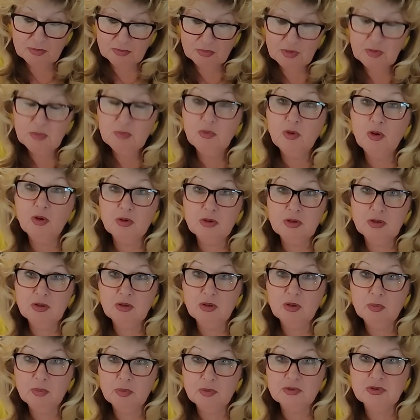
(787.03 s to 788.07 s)
be more in
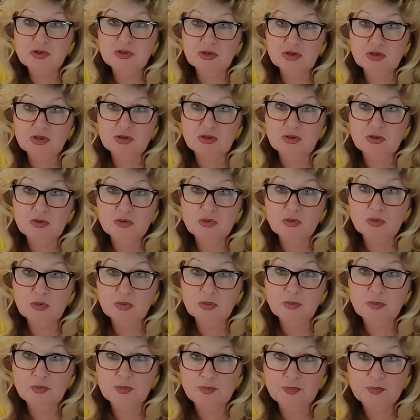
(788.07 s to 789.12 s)
opposition
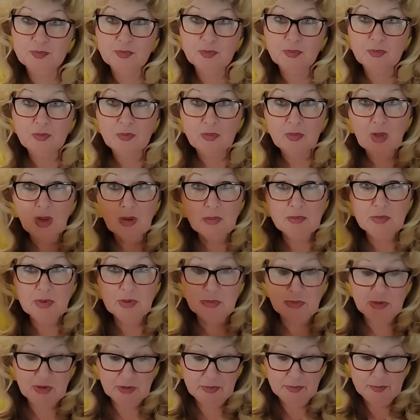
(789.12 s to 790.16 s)
to
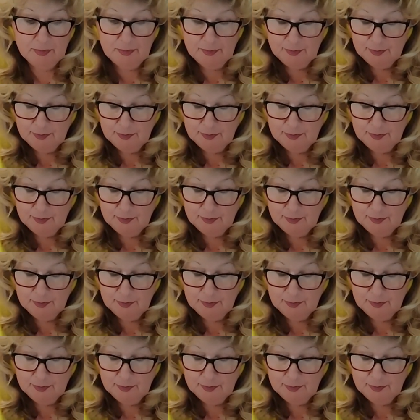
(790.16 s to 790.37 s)
BB.